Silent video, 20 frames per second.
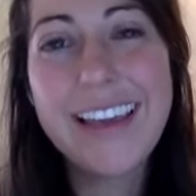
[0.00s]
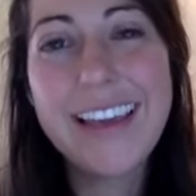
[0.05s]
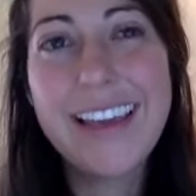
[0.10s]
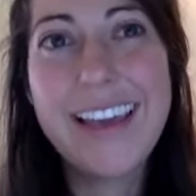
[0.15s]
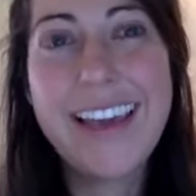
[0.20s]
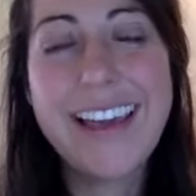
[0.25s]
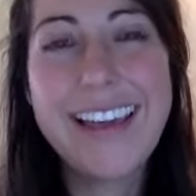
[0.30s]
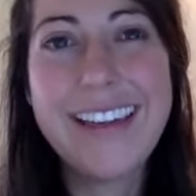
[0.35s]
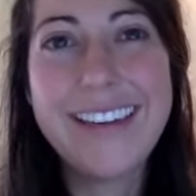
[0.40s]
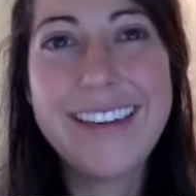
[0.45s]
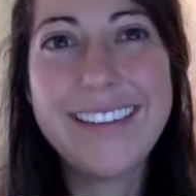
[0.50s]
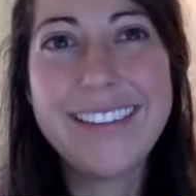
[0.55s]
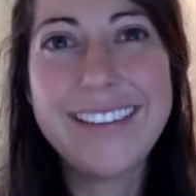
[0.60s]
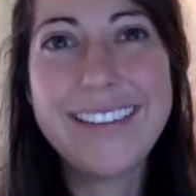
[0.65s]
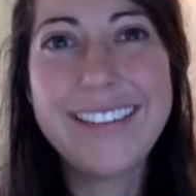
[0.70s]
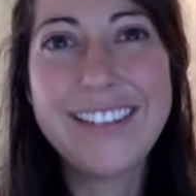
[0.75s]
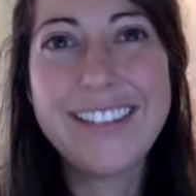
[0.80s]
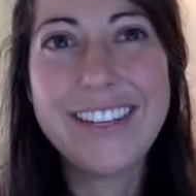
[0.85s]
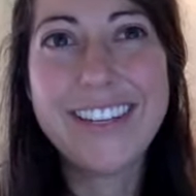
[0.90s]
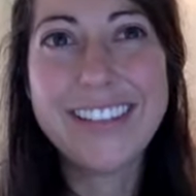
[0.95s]
and
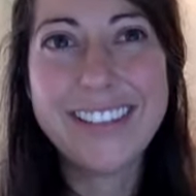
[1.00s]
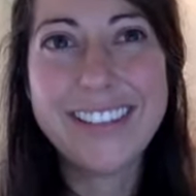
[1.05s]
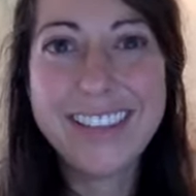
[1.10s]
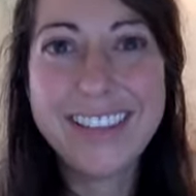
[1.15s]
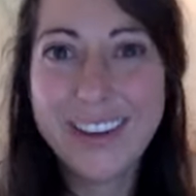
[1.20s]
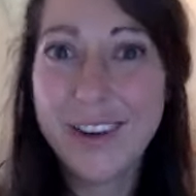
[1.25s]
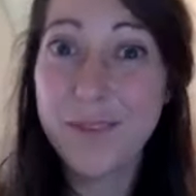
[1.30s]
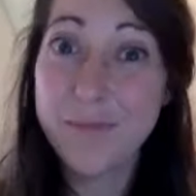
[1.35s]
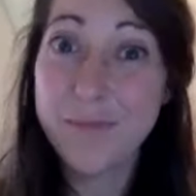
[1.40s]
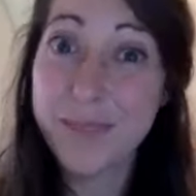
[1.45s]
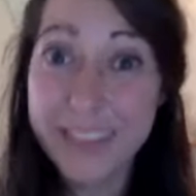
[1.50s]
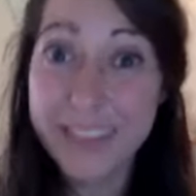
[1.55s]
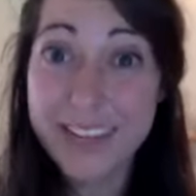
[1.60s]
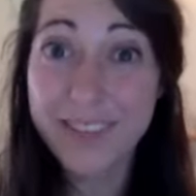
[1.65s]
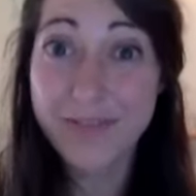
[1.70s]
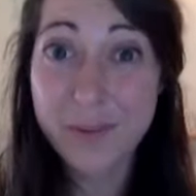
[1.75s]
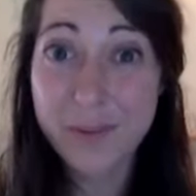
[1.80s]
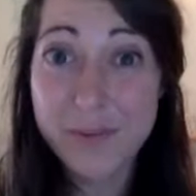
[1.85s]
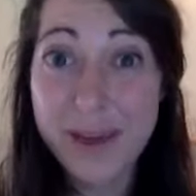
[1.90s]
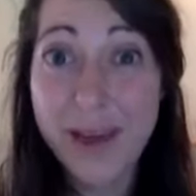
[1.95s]
just
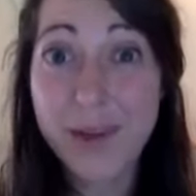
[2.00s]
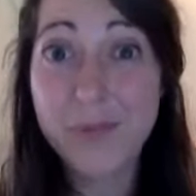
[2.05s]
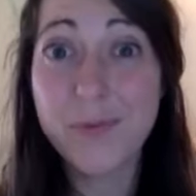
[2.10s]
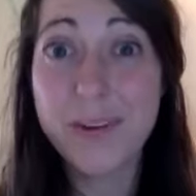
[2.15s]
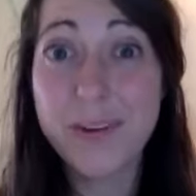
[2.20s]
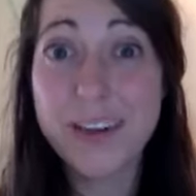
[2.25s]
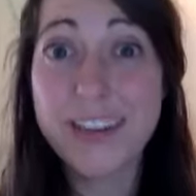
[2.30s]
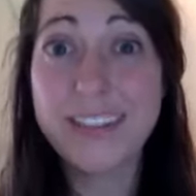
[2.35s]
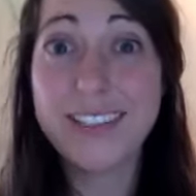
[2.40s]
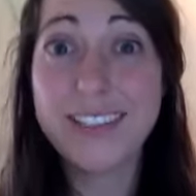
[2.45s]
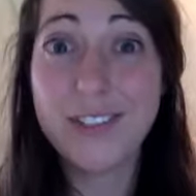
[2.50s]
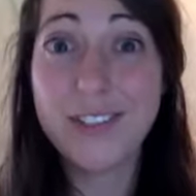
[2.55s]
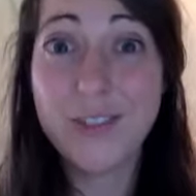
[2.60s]
belief about what is